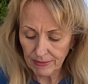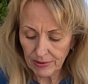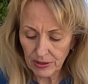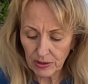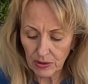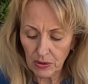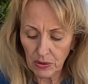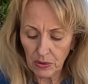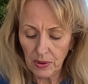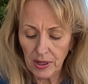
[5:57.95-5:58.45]

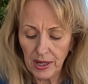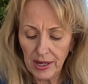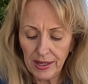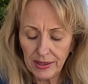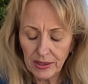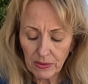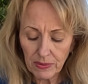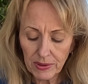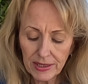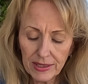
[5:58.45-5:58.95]
So
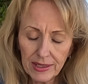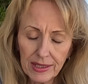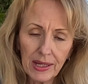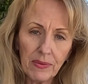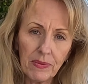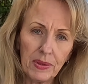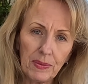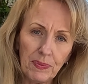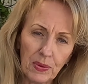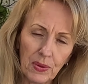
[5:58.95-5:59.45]
the reason
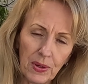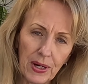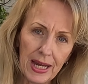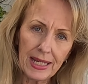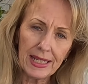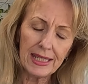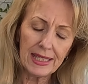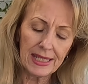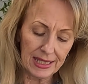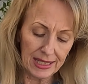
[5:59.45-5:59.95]
that we
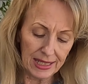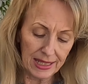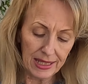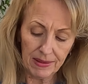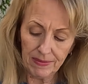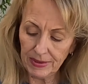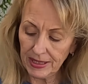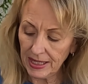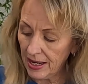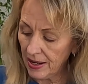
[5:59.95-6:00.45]
press
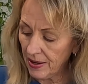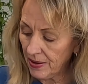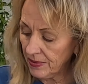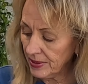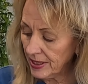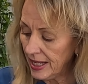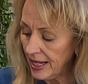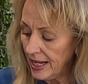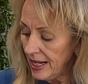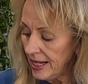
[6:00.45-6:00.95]
them
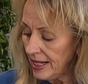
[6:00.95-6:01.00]
down